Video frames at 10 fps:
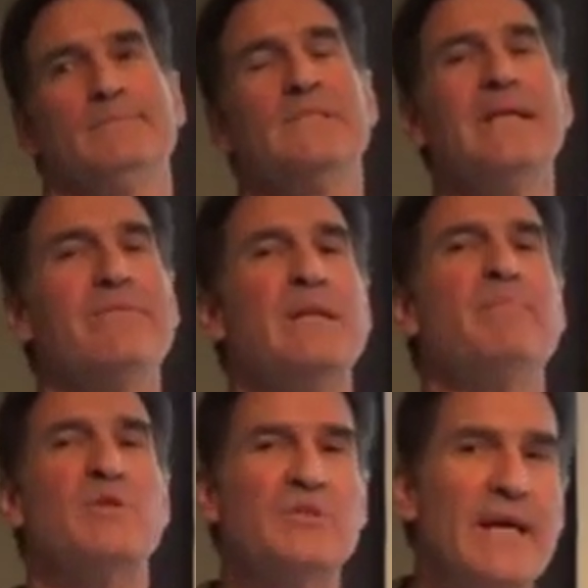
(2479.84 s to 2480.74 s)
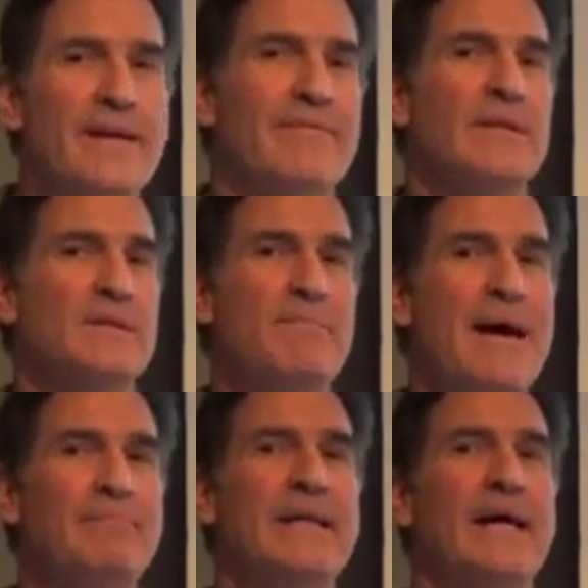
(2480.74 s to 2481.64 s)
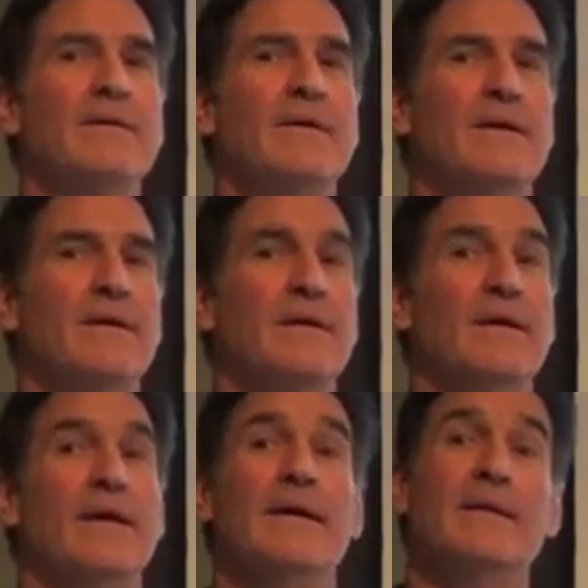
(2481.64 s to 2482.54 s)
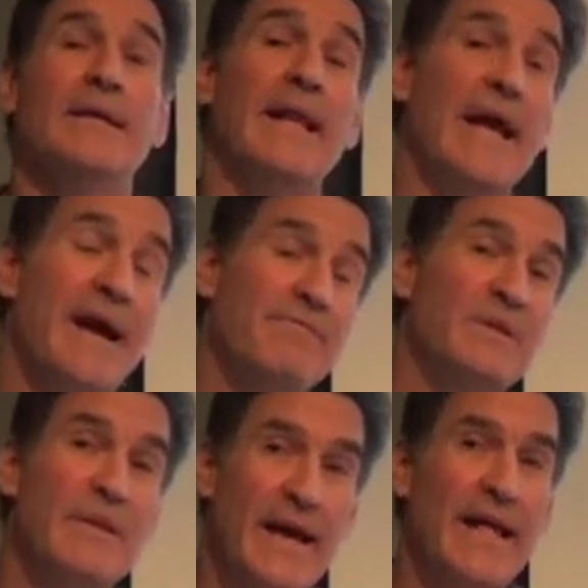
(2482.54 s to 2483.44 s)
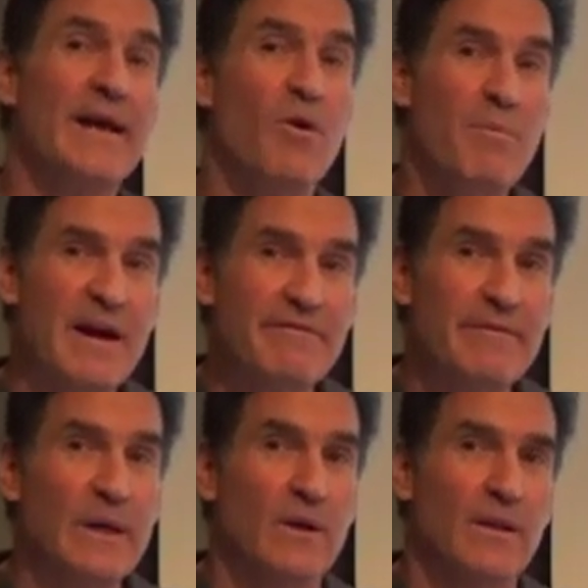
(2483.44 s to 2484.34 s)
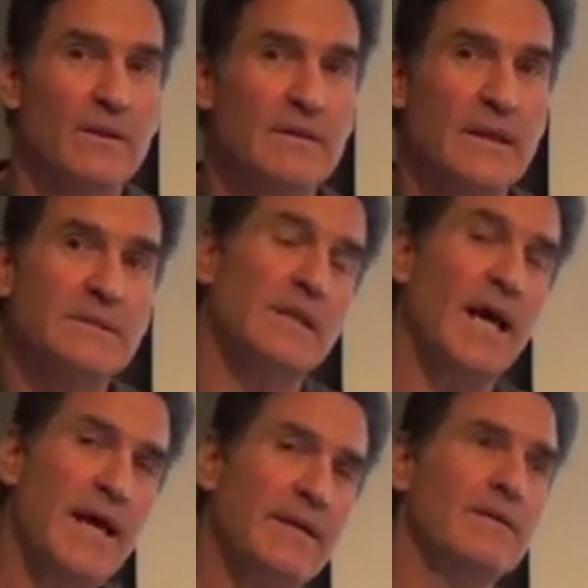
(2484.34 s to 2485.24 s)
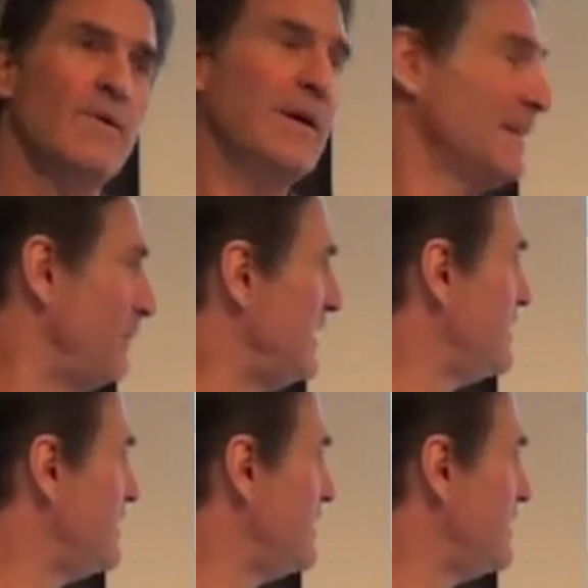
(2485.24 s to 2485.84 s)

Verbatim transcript: 70% of it is mapped out. And then after that, I go by feel. I say, hey, you know what? Let me